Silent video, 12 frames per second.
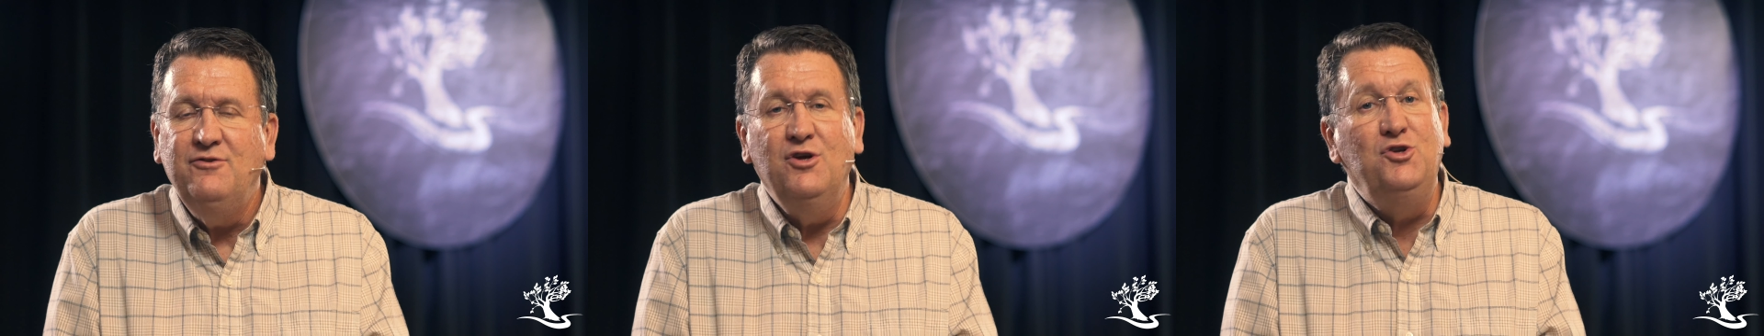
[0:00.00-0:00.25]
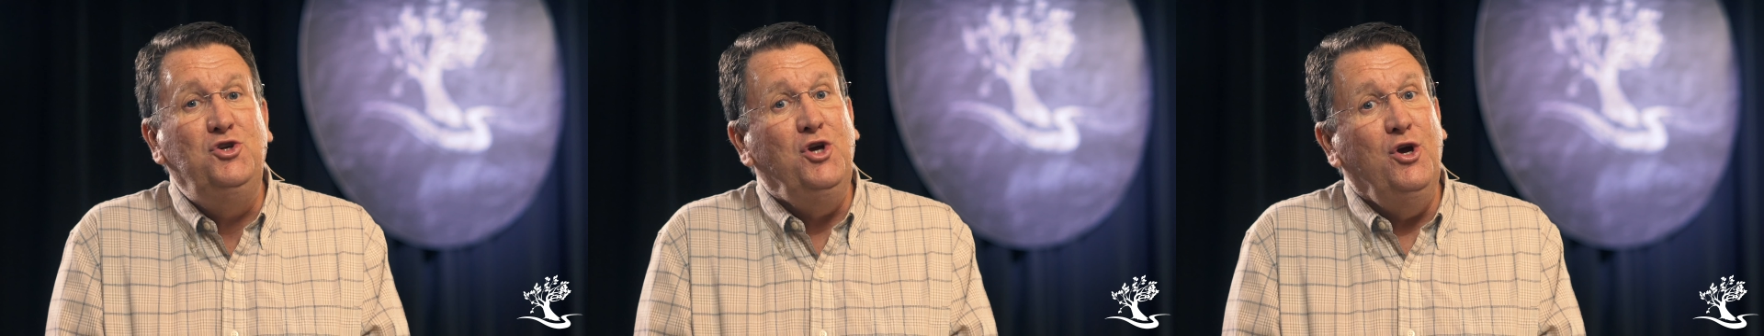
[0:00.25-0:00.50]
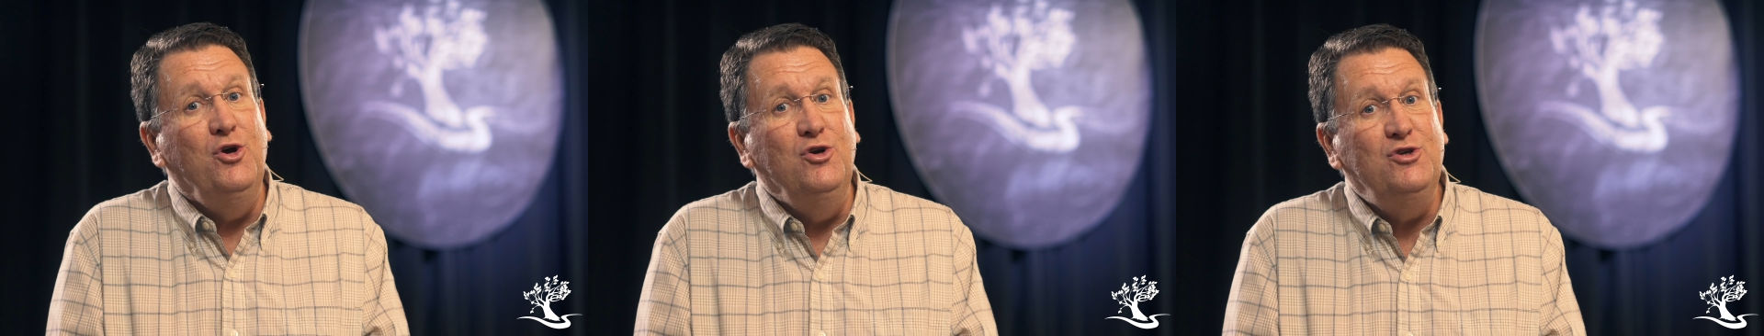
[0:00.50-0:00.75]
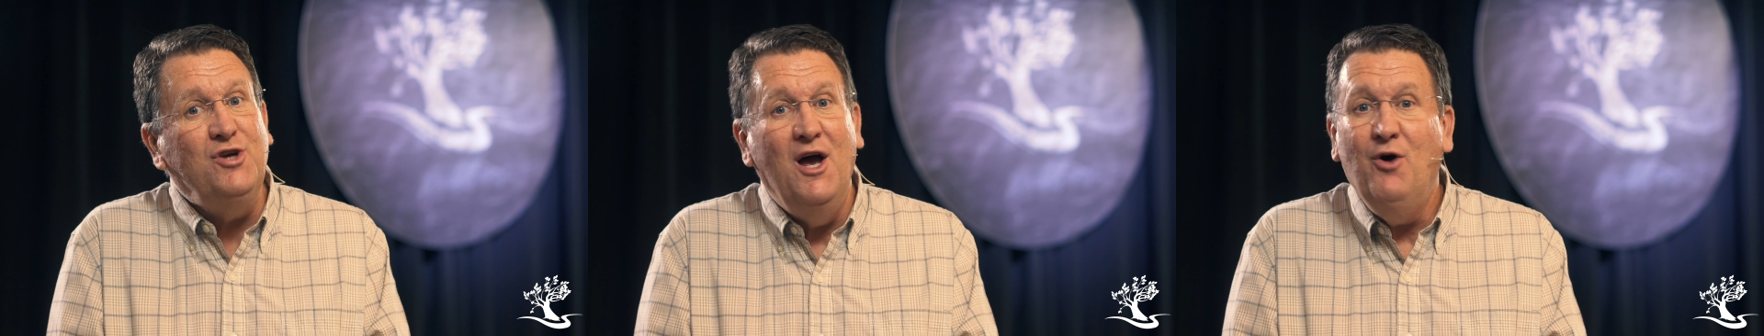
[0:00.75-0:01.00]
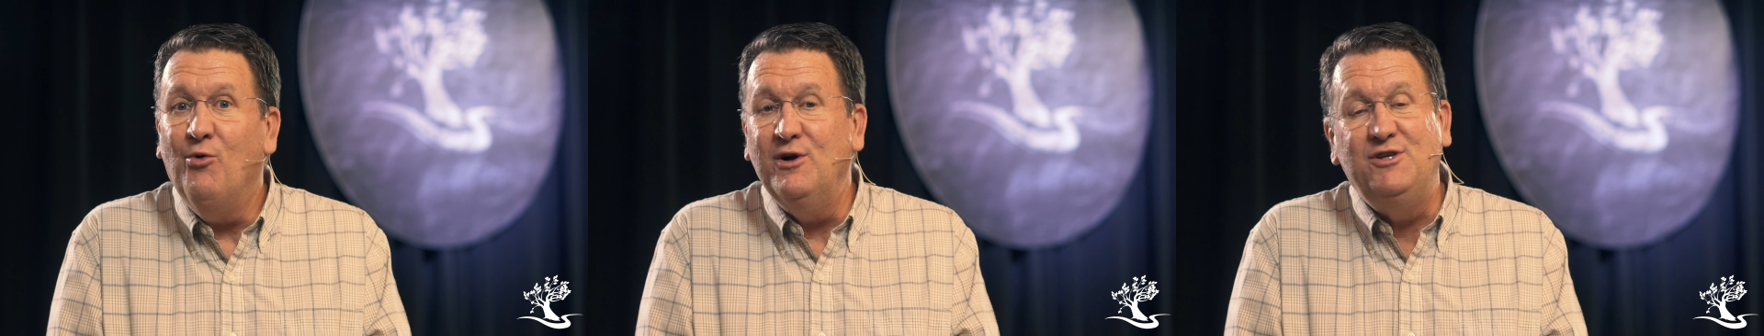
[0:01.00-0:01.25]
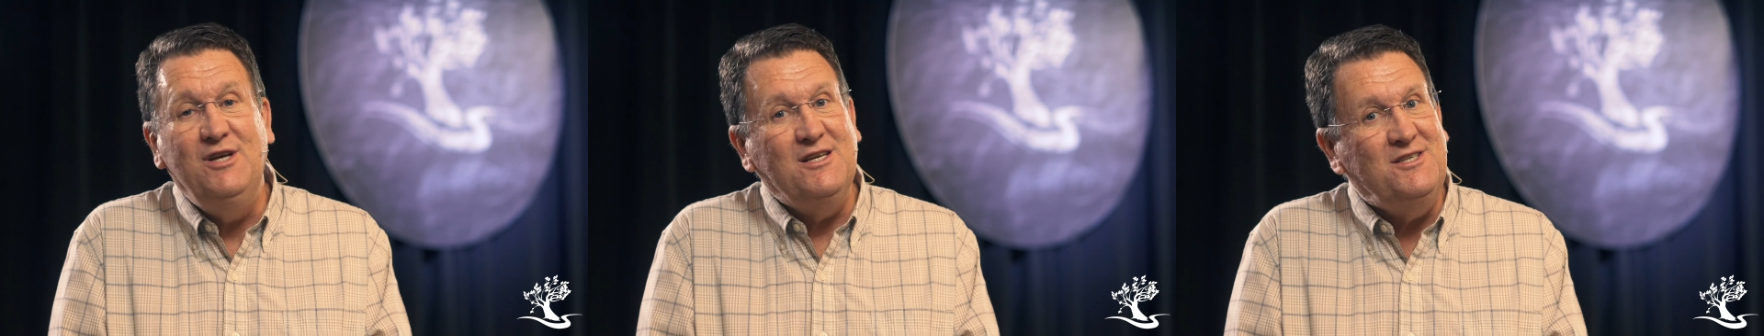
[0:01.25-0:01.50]
The Jews
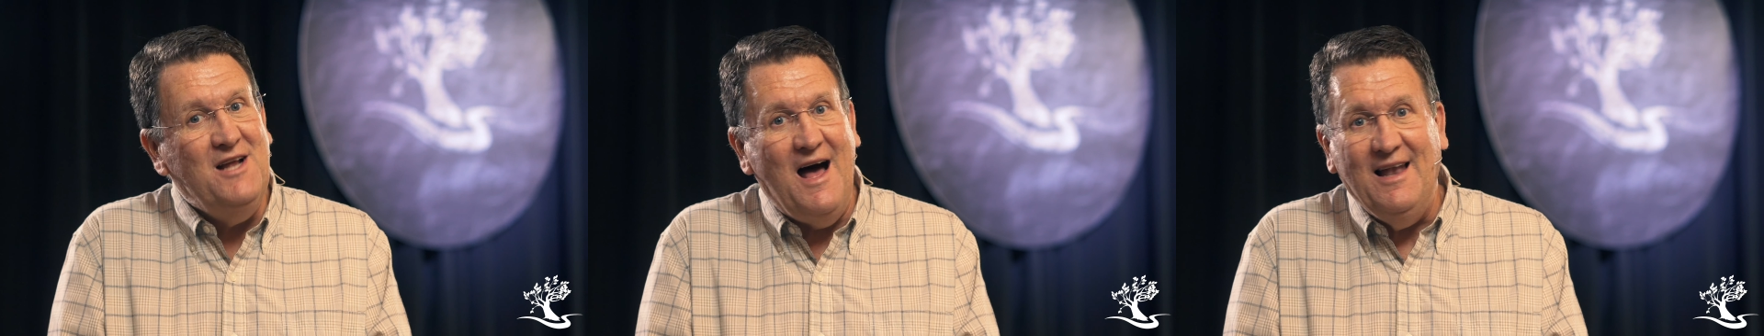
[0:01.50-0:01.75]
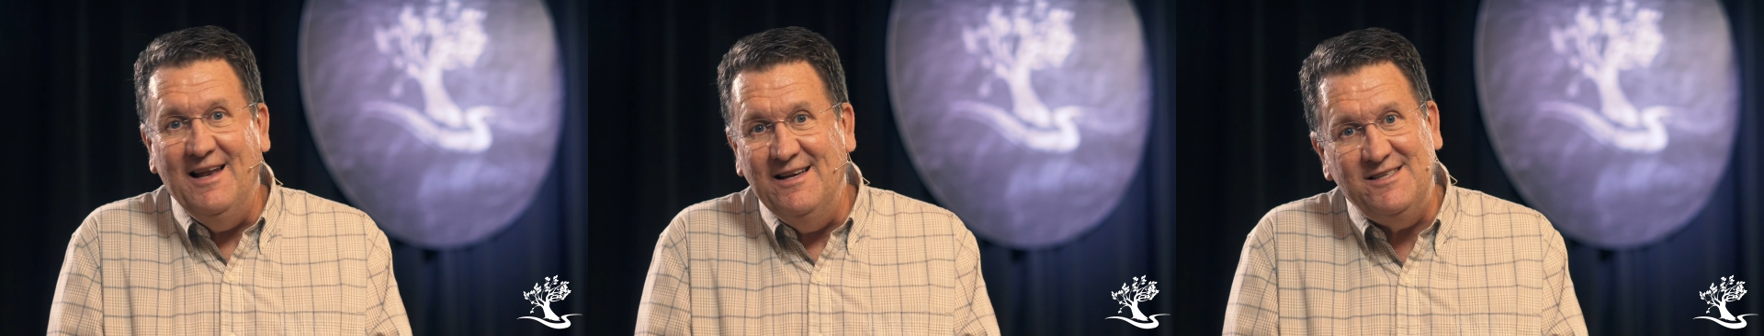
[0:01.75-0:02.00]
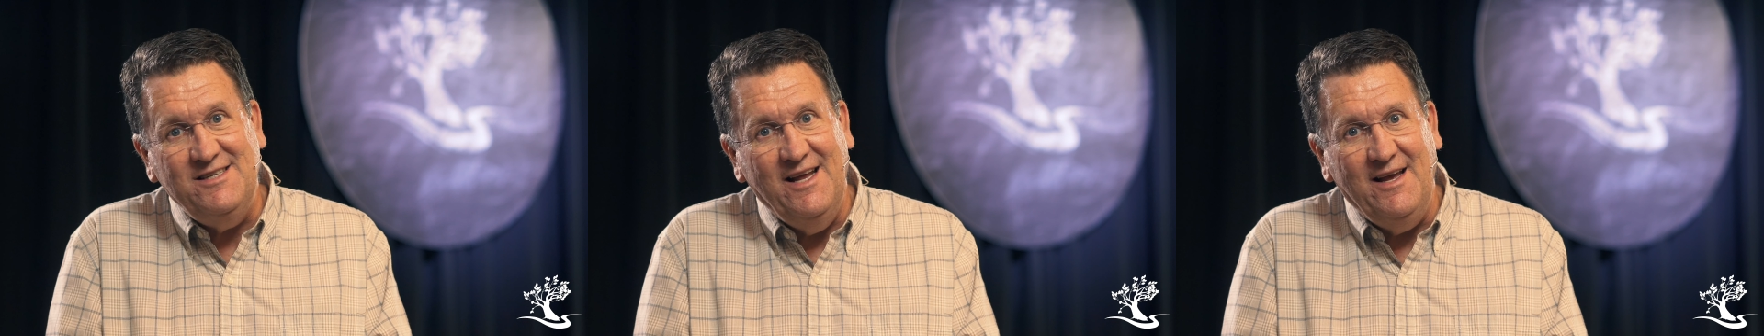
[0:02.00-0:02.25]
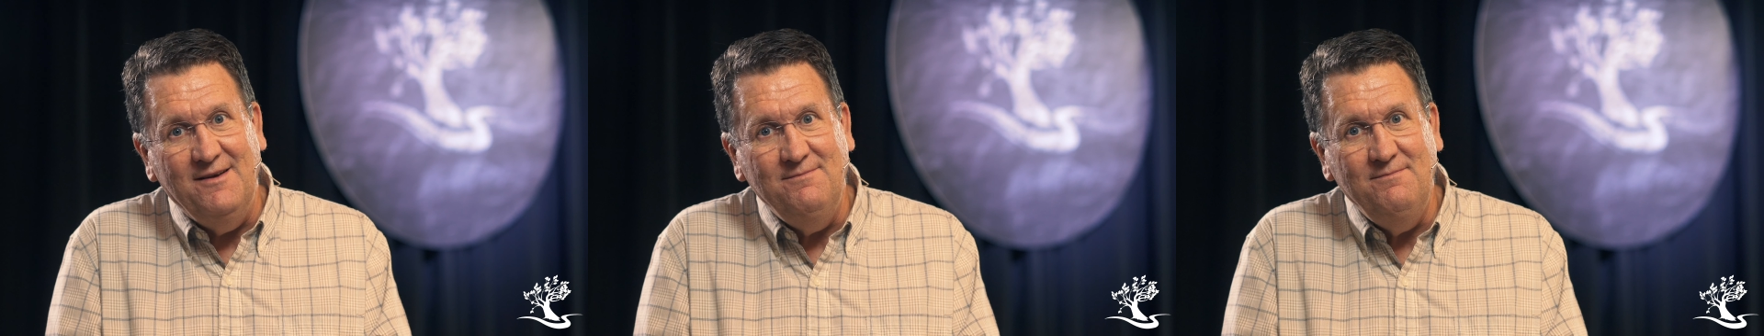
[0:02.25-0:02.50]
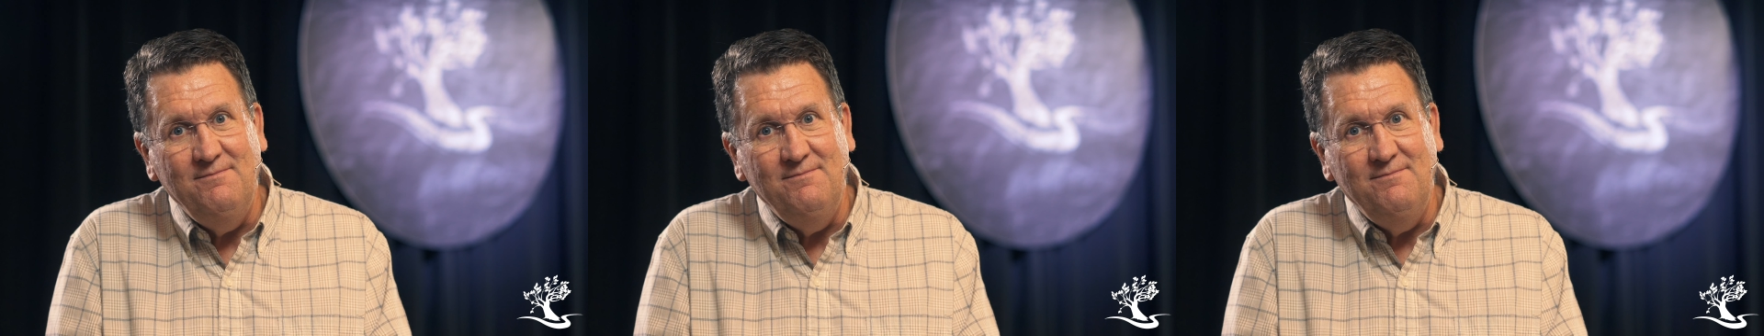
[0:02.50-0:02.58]
were just not listening.